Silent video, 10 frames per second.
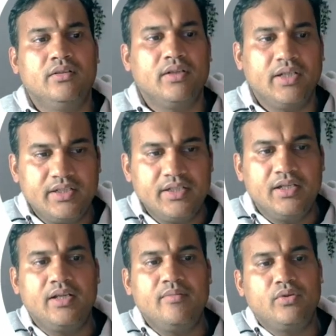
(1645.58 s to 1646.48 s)

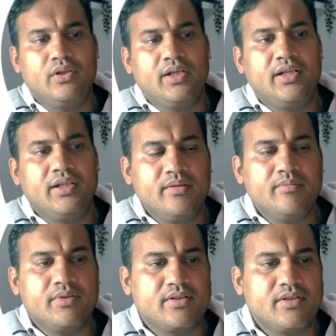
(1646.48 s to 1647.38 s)

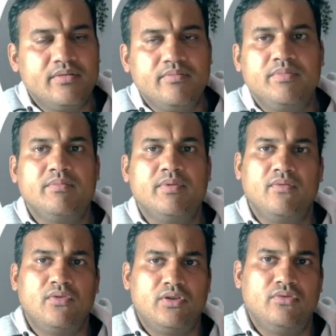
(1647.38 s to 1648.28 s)
99.99% people
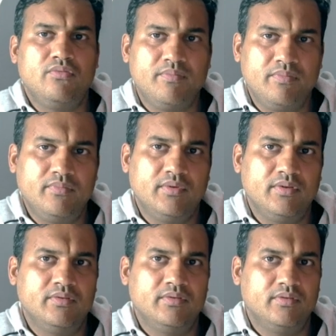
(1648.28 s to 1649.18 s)
want to
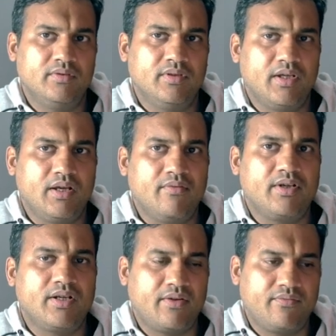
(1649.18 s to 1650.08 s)
have a
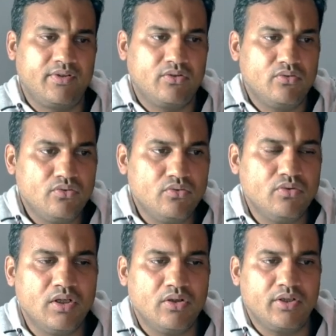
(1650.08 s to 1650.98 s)
traffic through
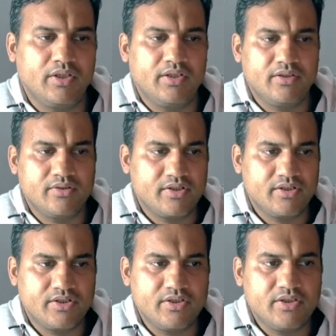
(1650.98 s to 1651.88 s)
Google or any other
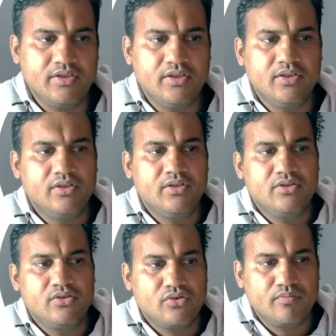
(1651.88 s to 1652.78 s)
search engine.
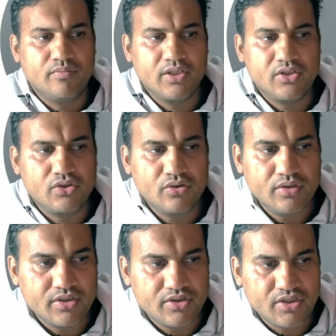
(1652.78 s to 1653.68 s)
So make sure
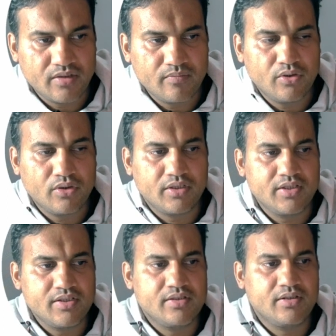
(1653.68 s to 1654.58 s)
this checkbox
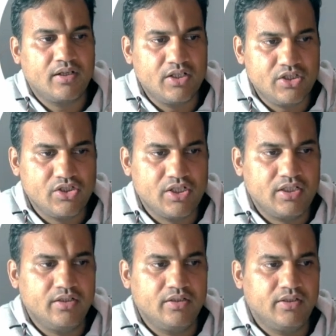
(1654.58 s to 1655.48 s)
is
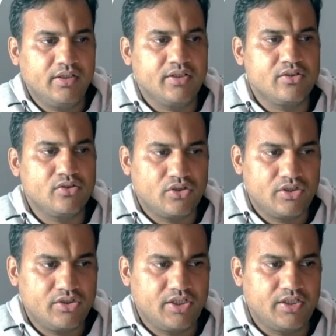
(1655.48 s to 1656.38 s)
unchecked, it is not
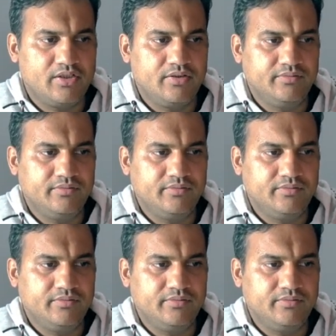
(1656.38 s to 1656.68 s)
checked.